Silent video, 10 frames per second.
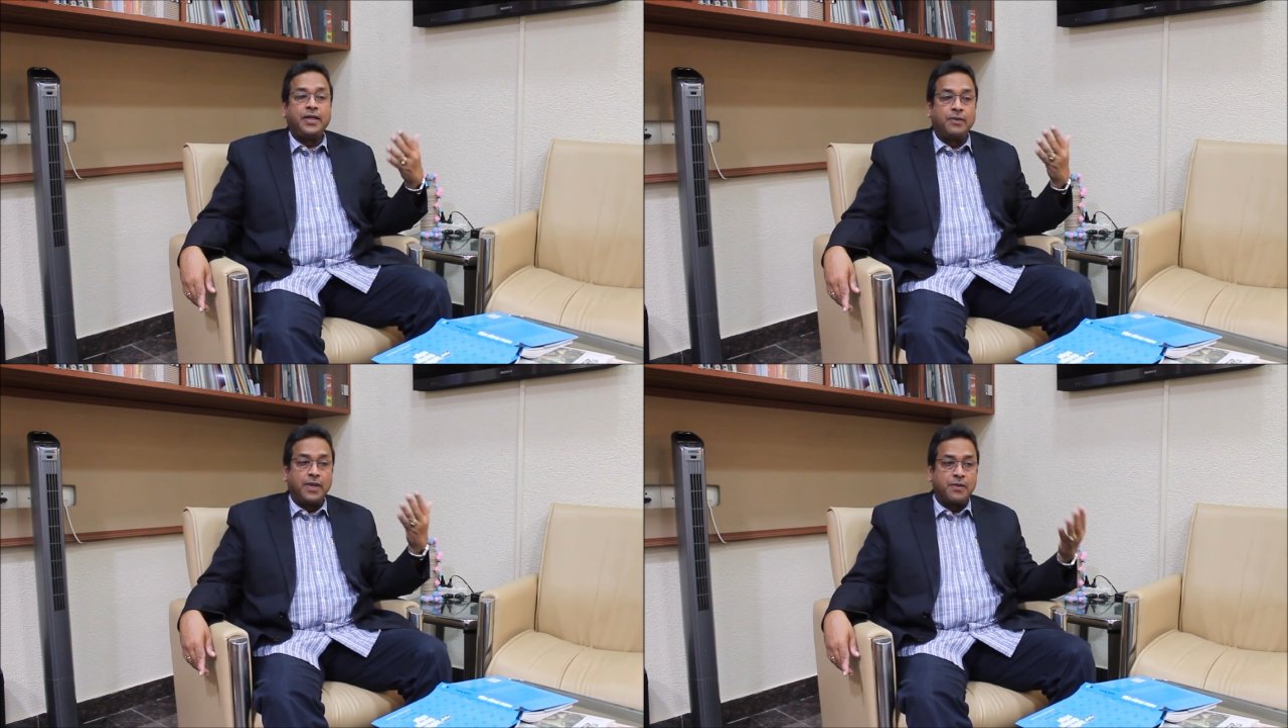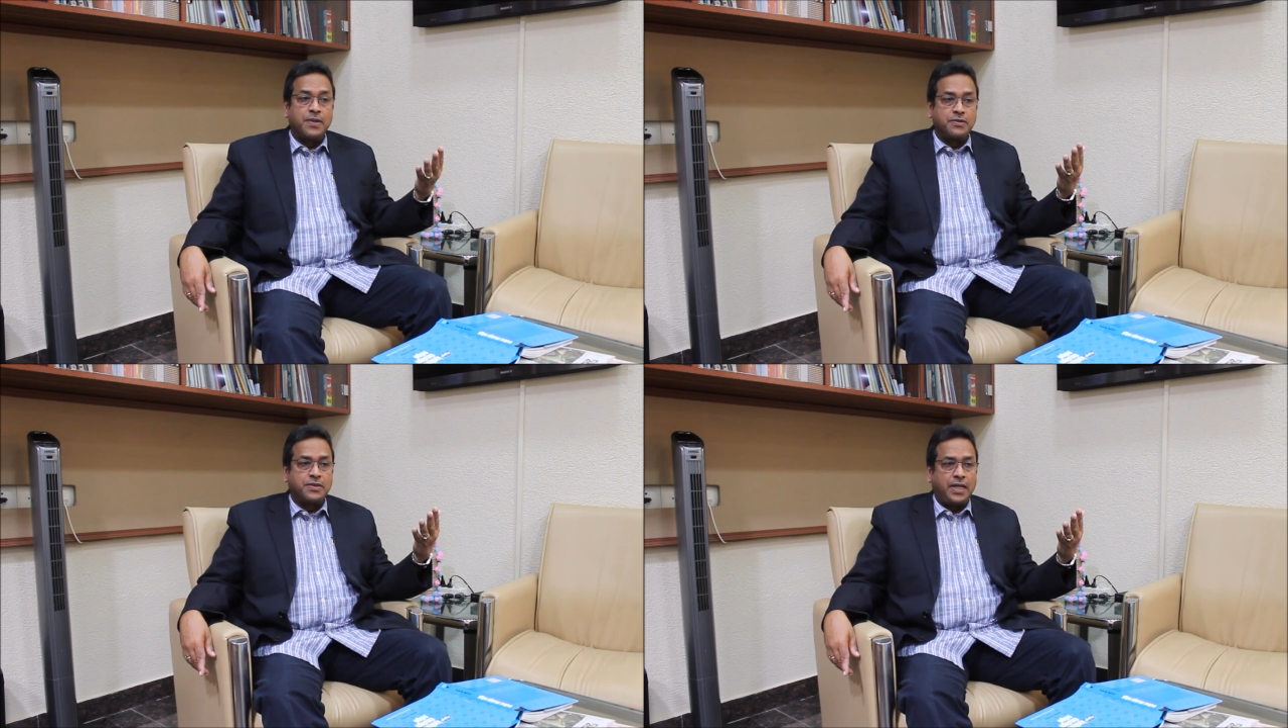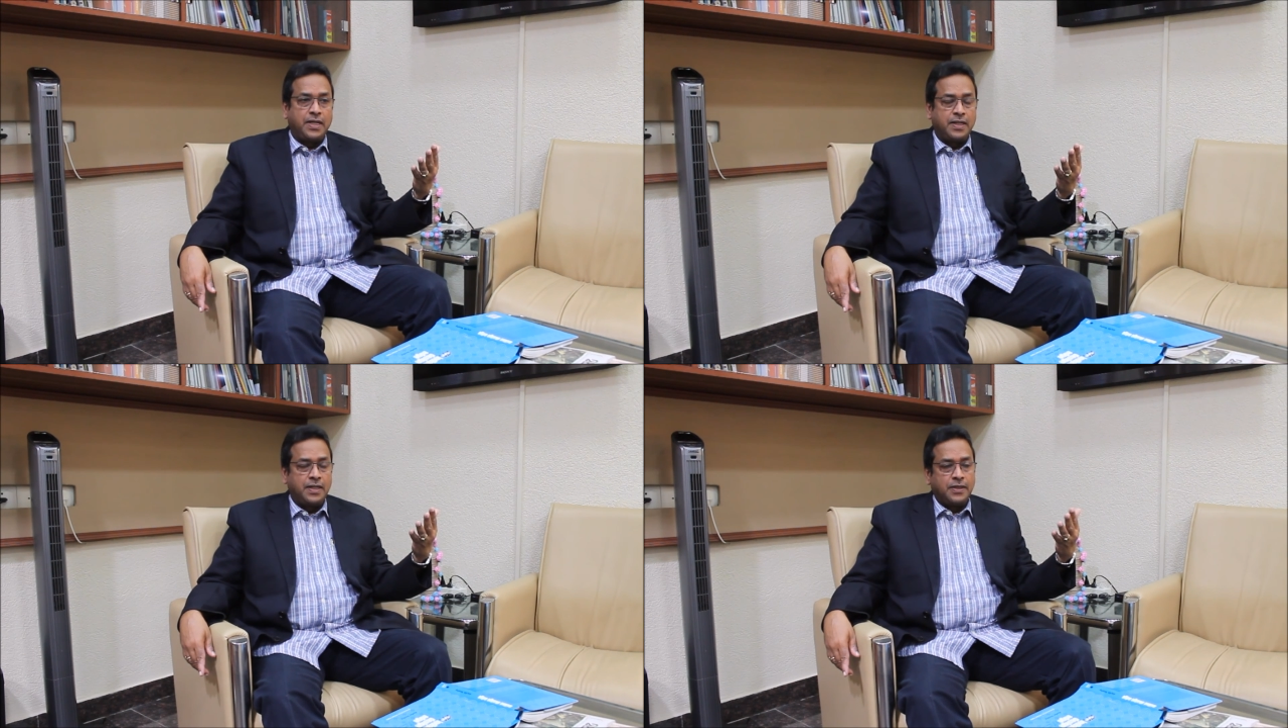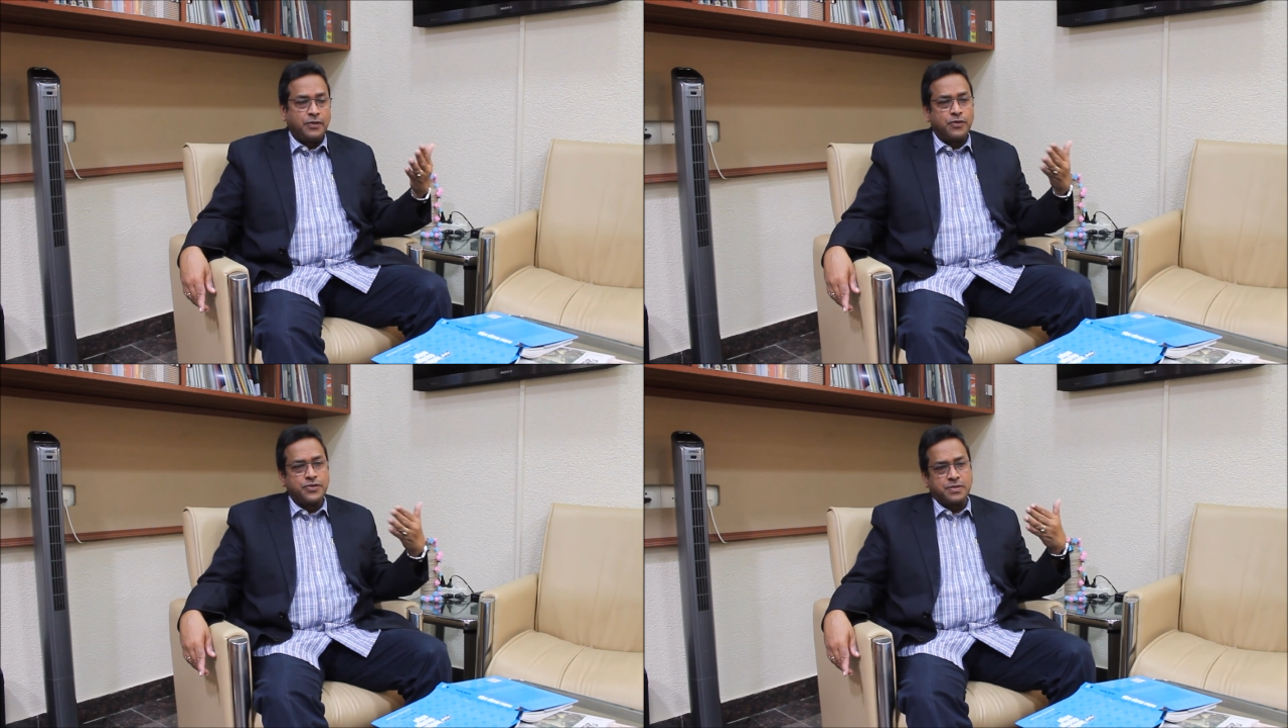You require to take
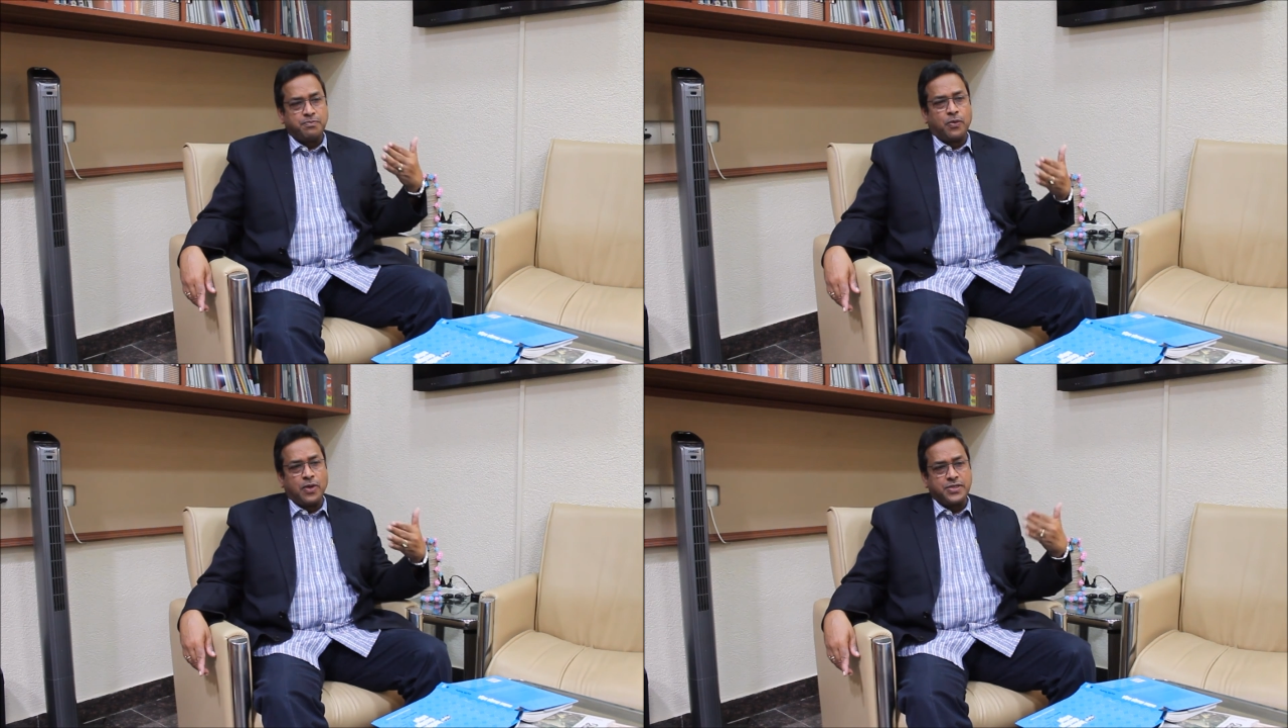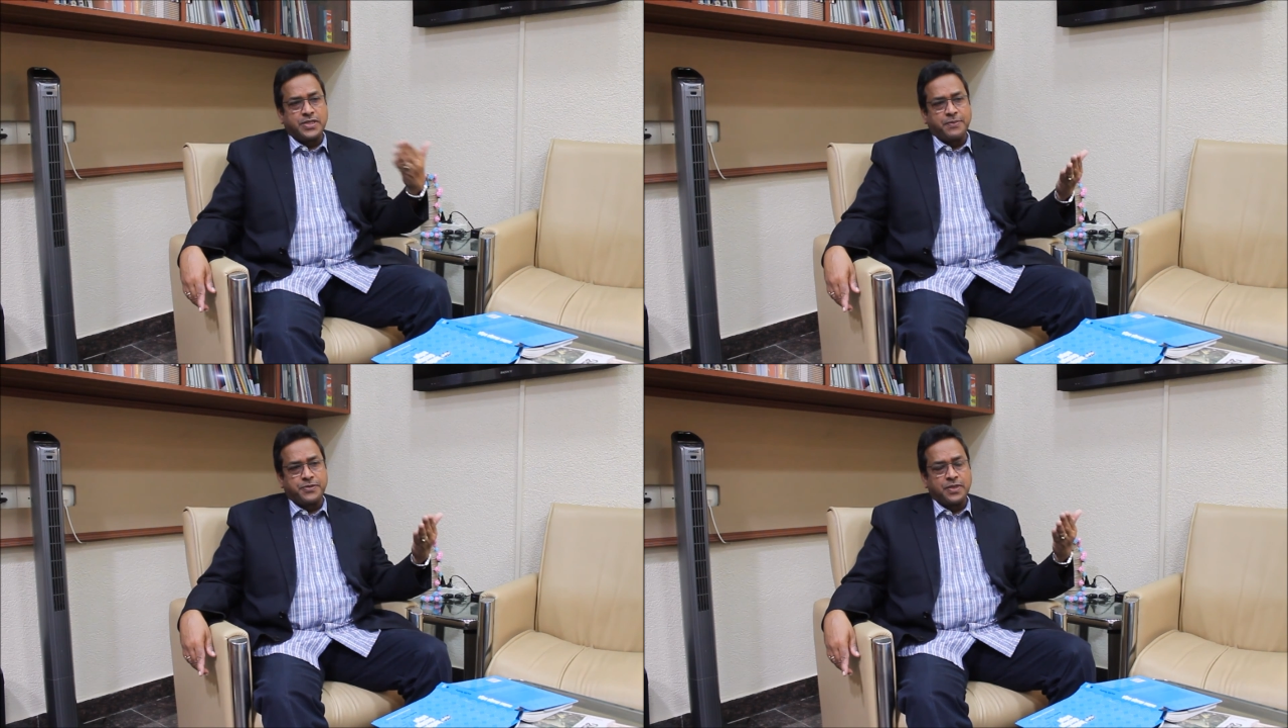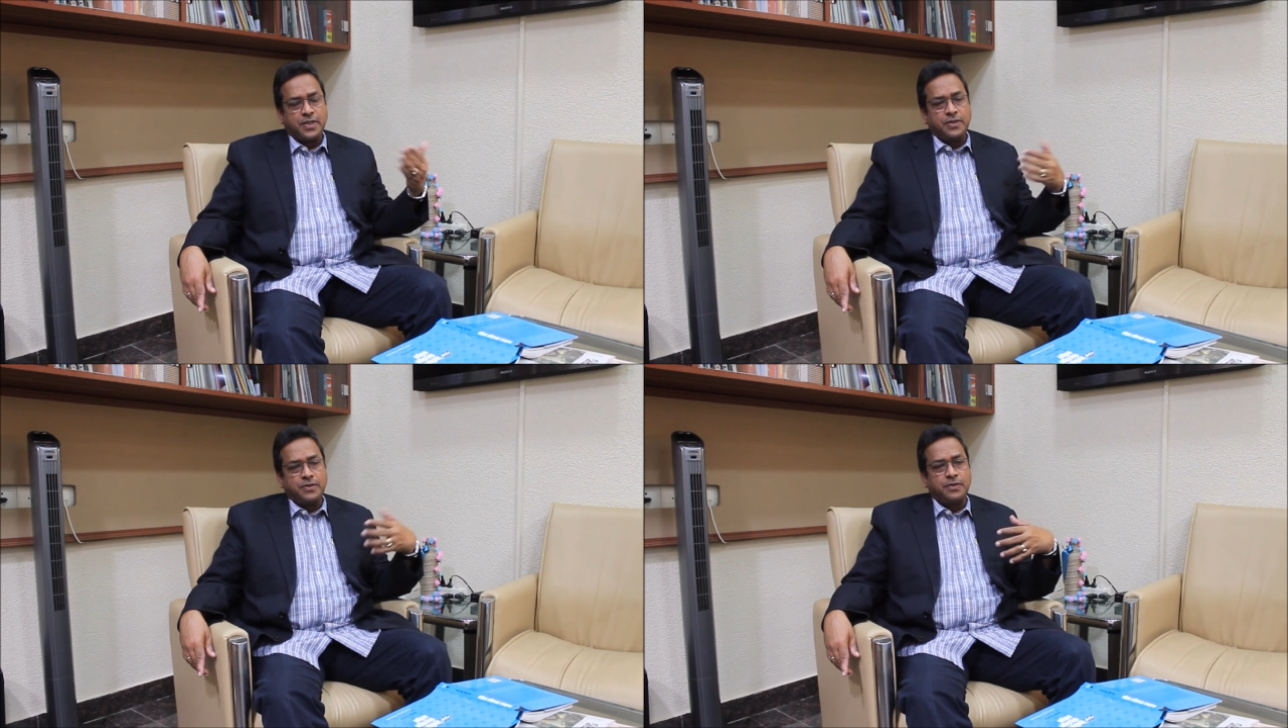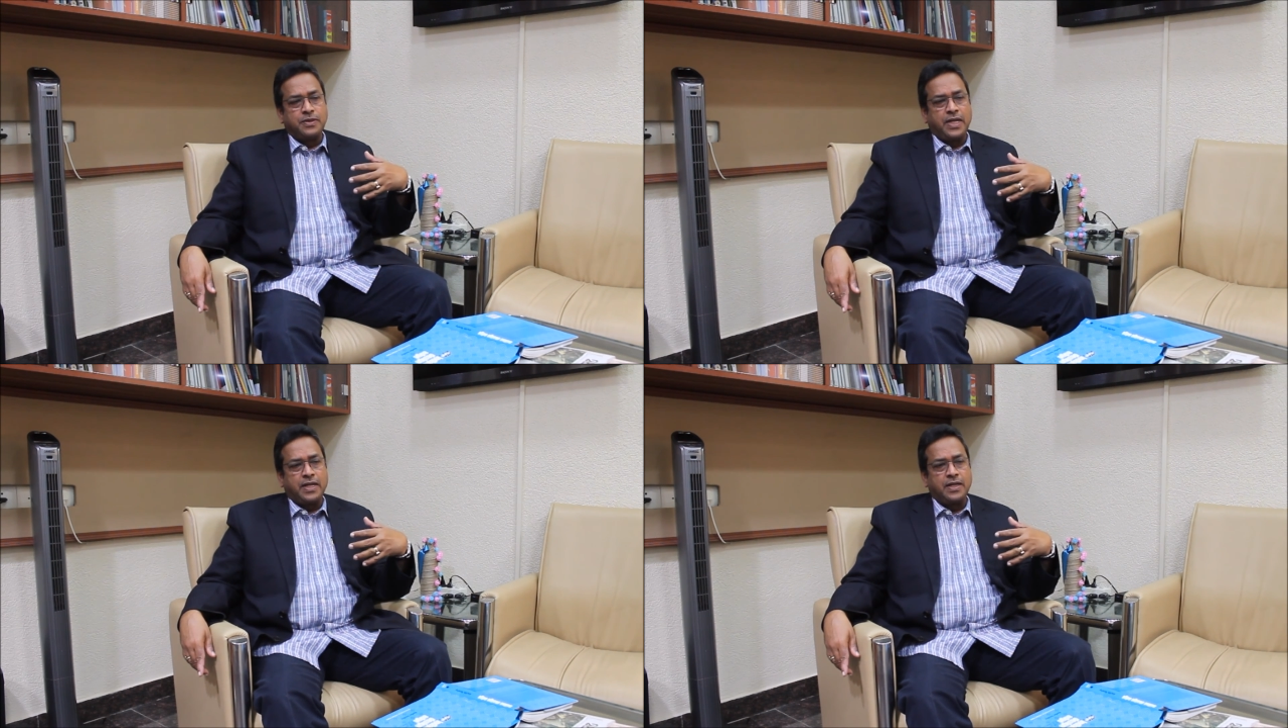those bold steps
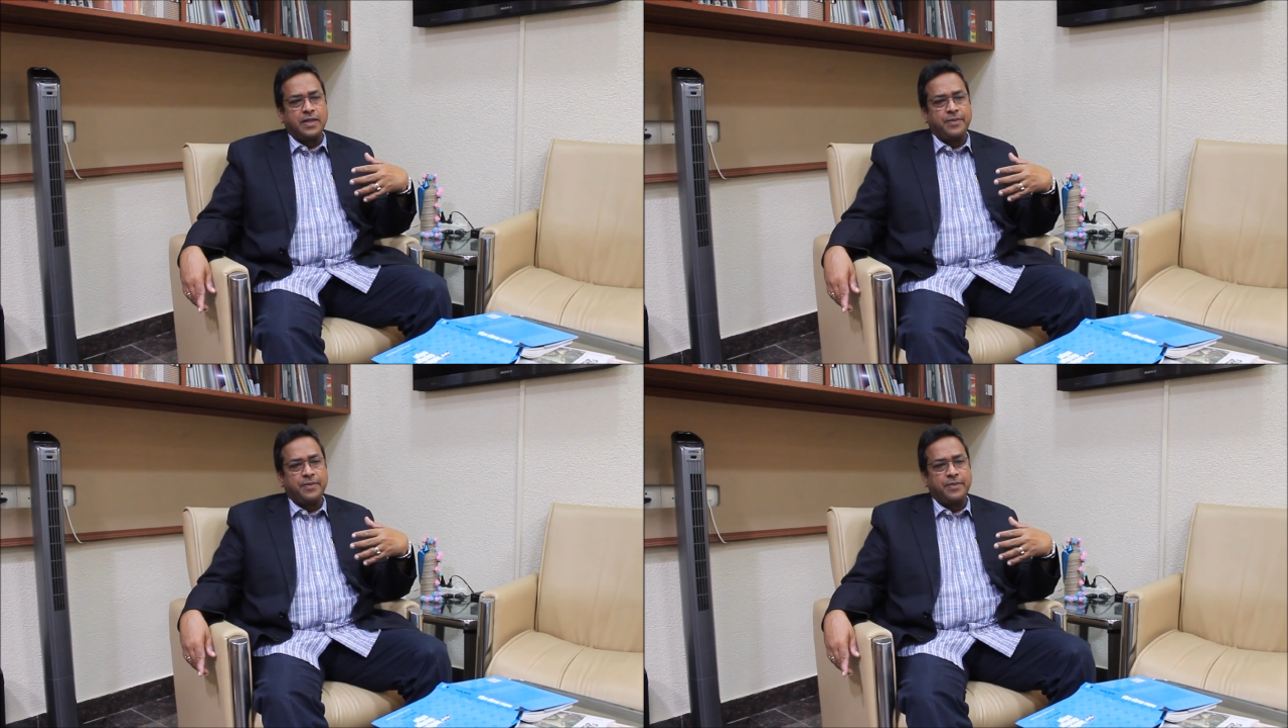to take